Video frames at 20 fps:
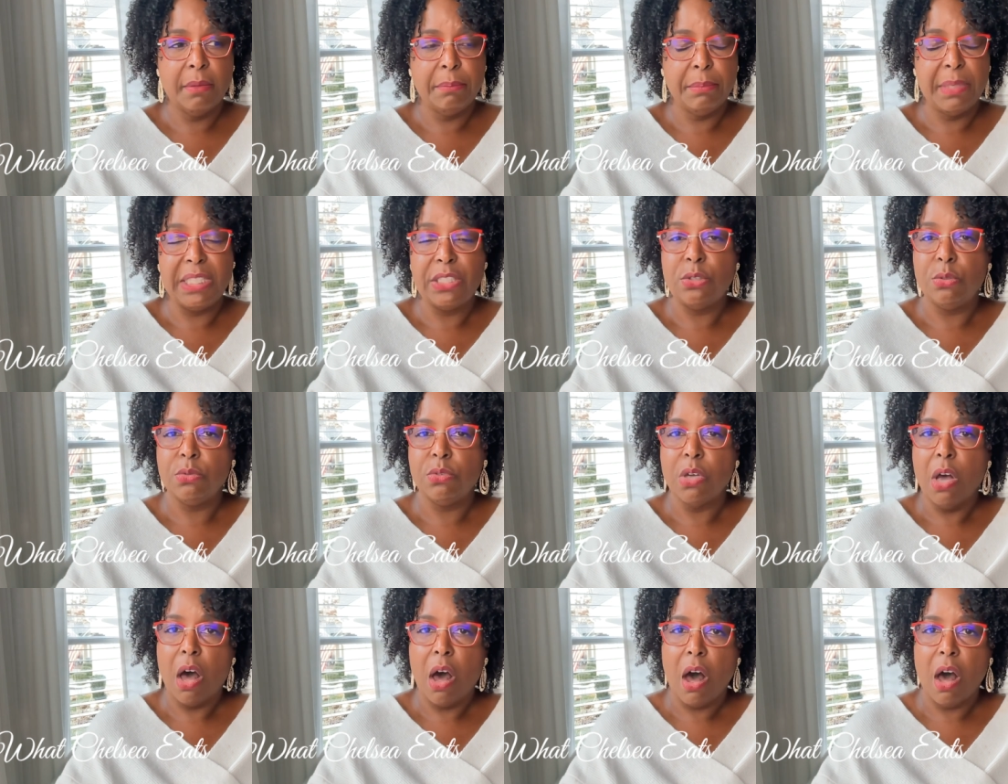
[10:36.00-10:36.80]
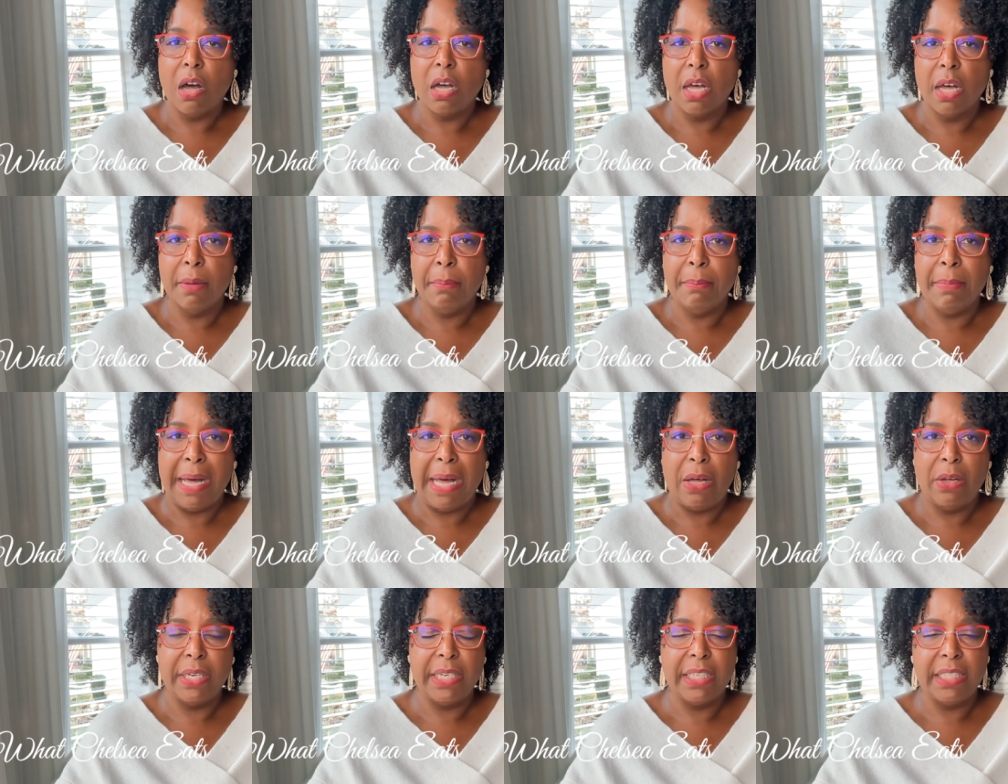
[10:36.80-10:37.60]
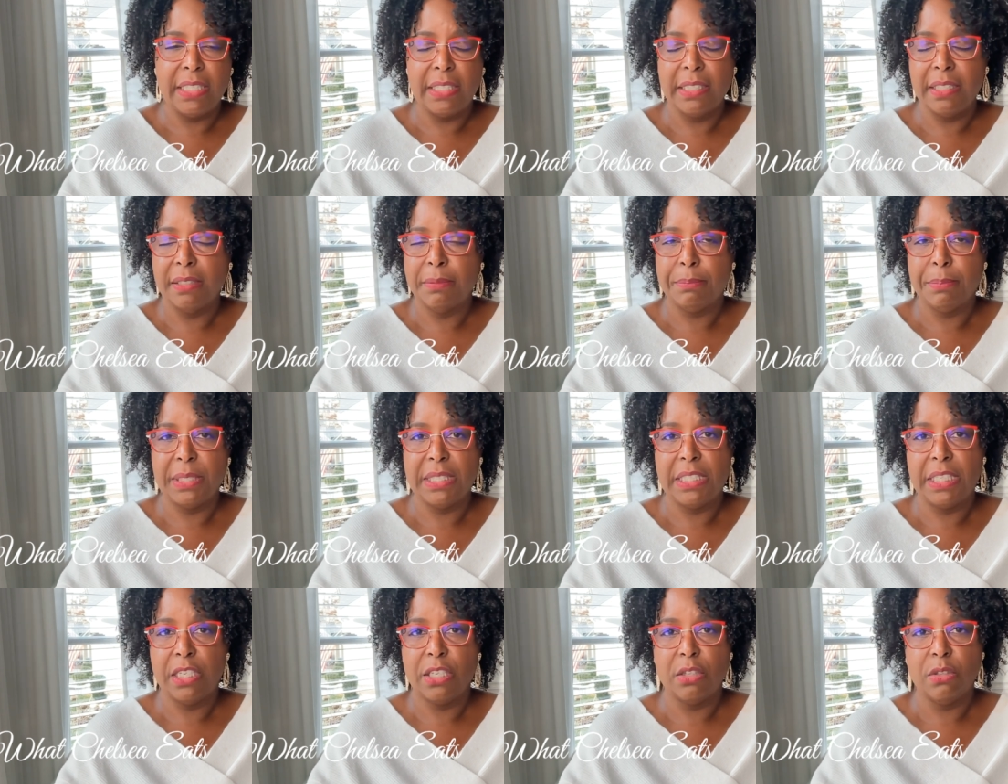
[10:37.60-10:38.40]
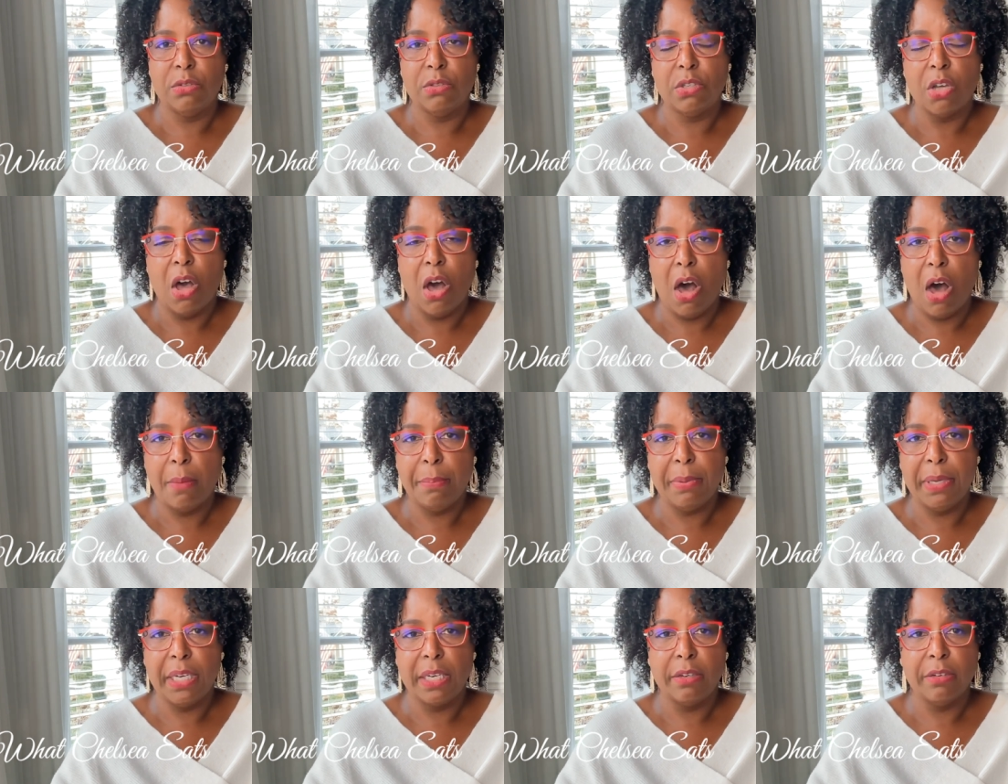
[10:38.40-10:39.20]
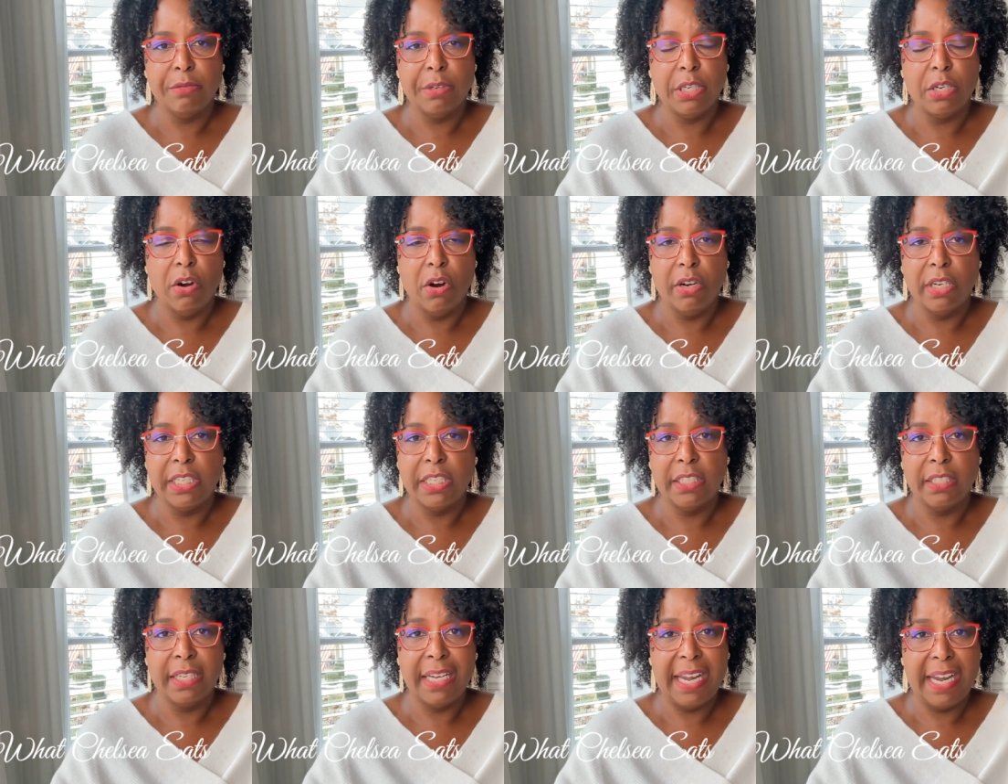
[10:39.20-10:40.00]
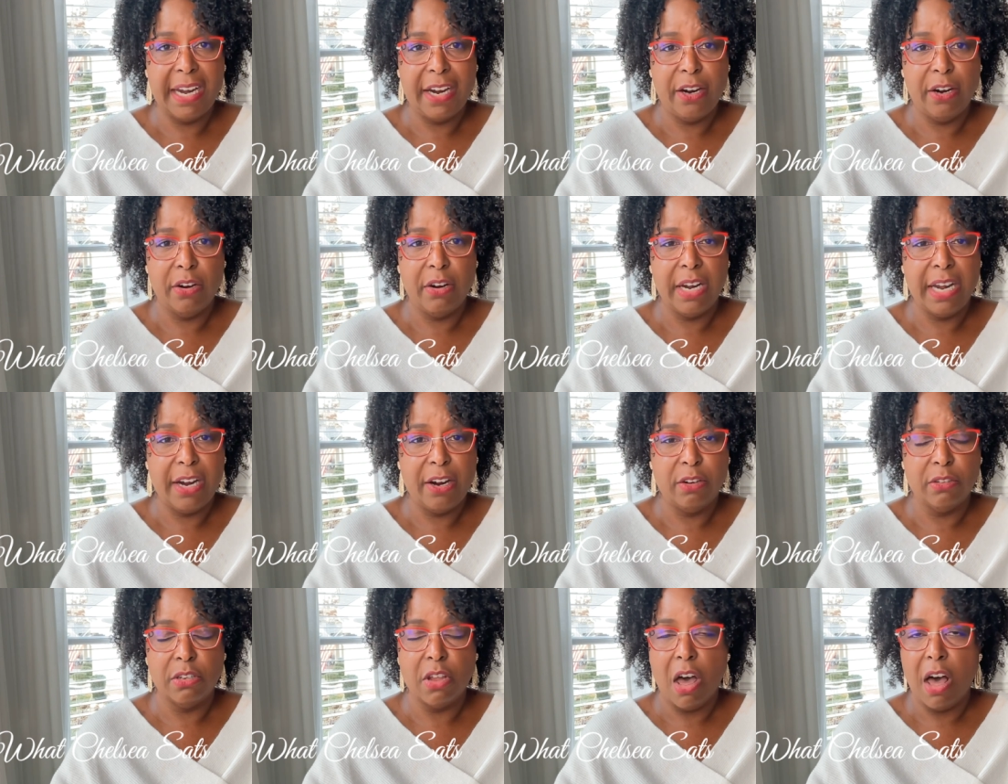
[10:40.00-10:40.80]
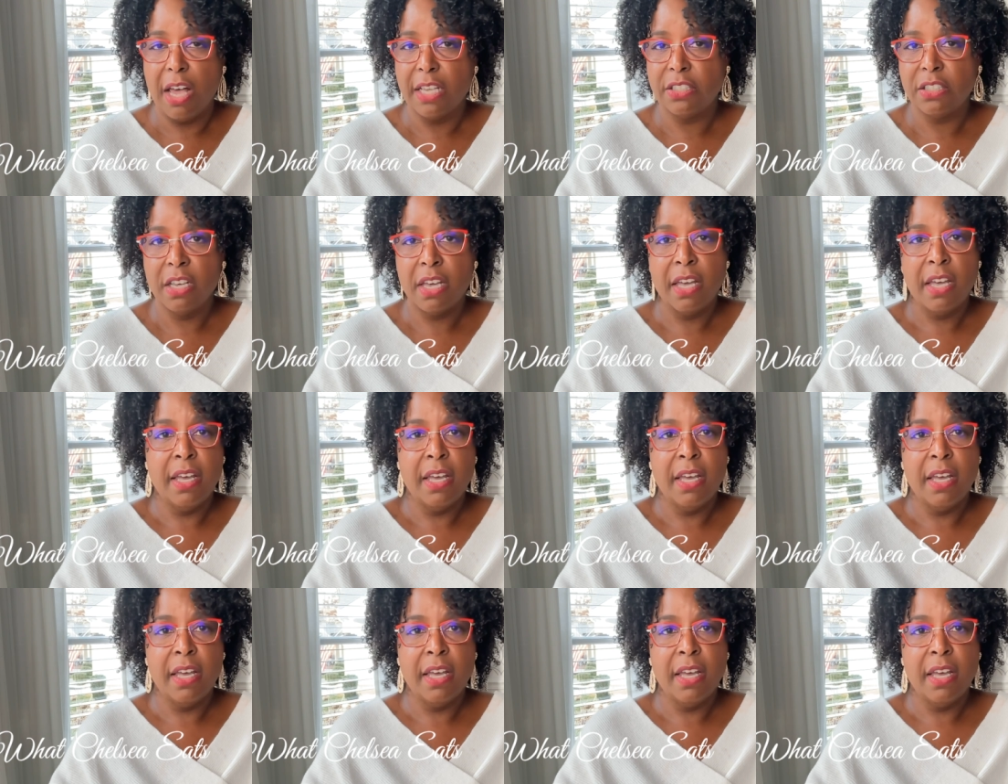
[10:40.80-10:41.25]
me to talk about any particular topic regarding hair, hair loss,